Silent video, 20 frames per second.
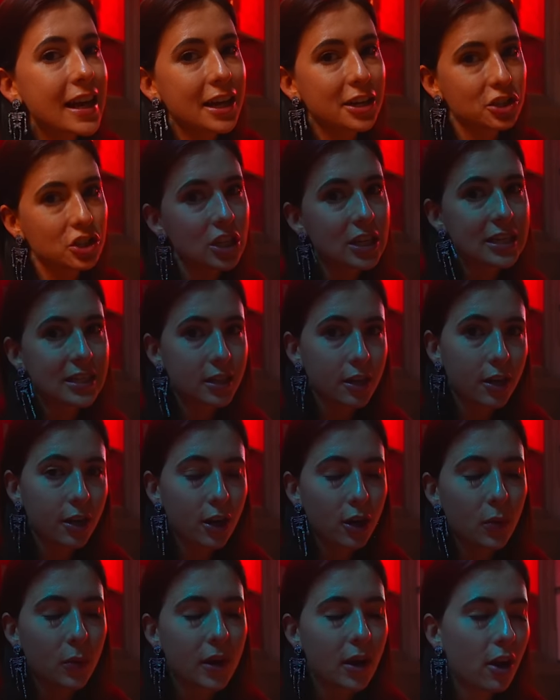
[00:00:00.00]
actually eat
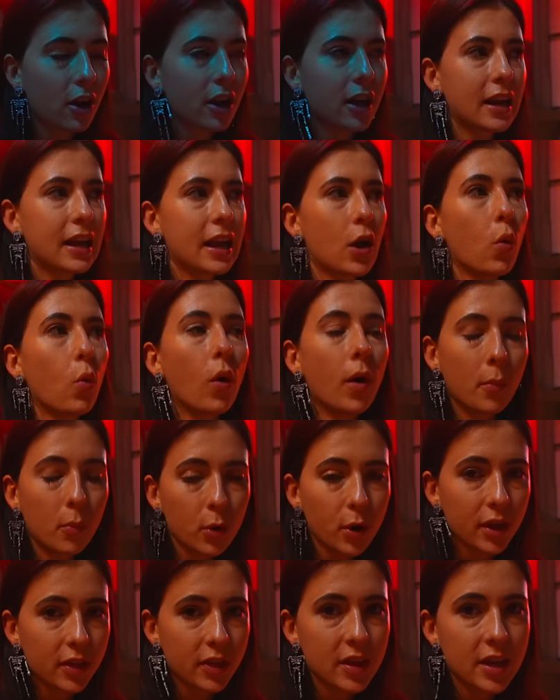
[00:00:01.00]
dinner, we are gonna get one
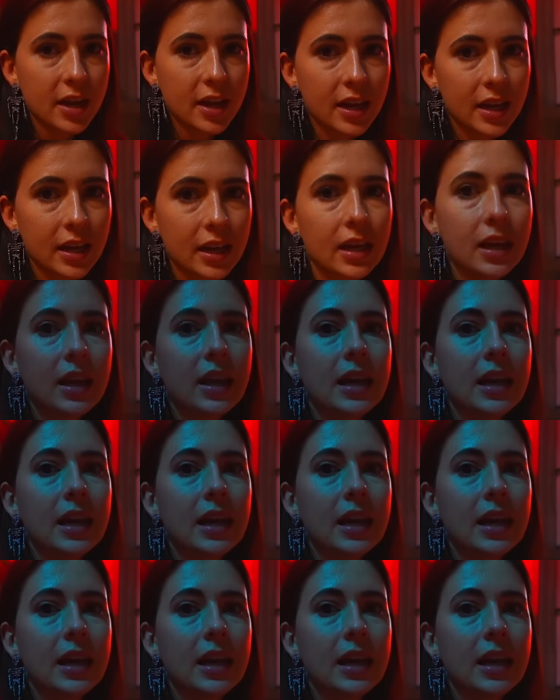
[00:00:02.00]
more thing.